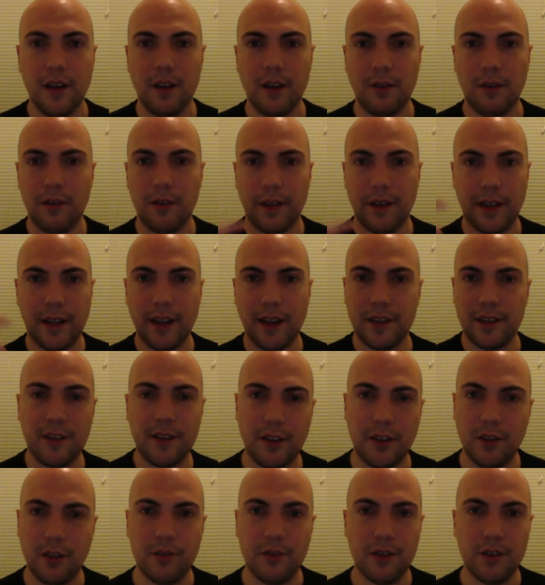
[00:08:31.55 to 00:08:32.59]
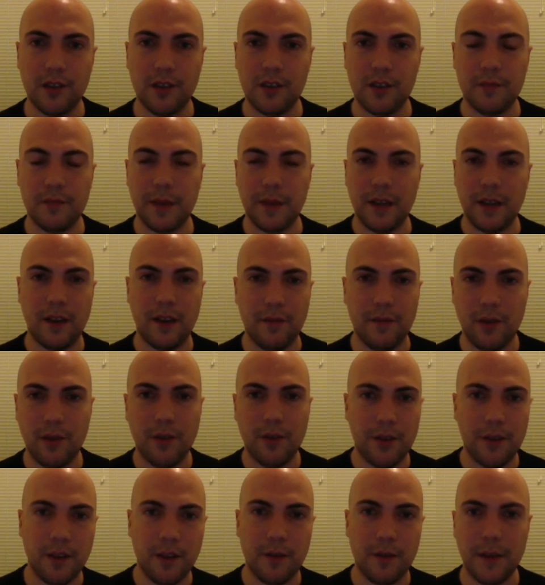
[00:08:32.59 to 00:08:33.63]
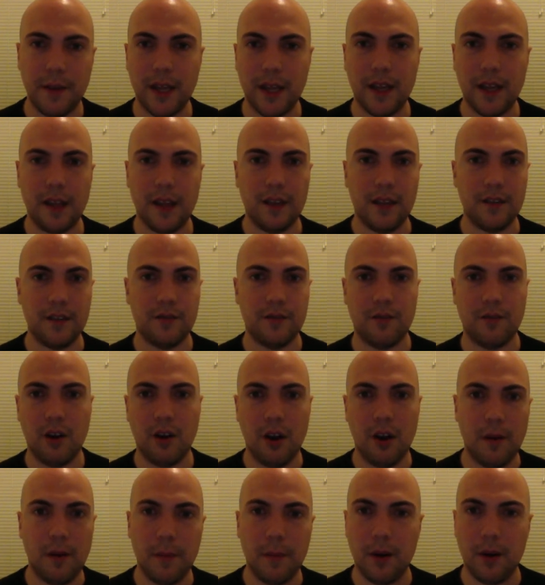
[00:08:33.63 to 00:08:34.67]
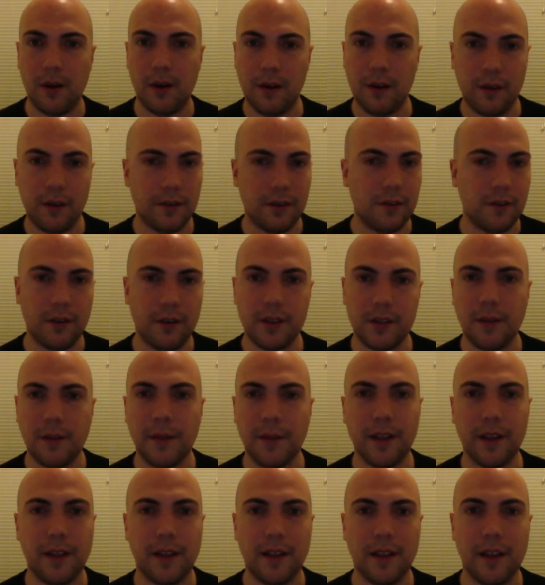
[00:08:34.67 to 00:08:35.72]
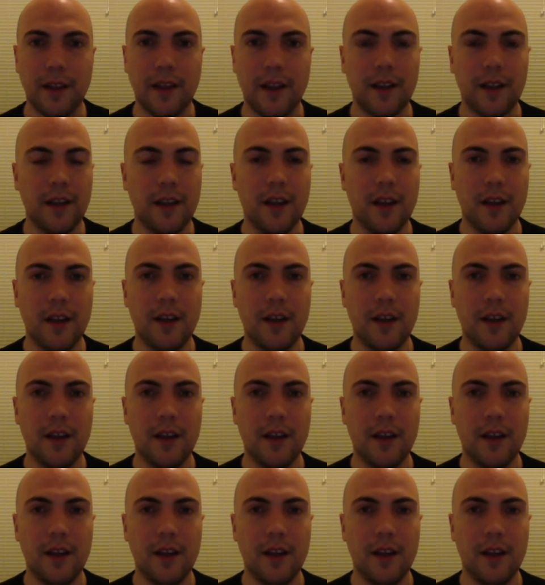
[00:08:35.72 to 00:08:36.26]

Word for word: or like execution speed of all the commands or armor or, or something like that.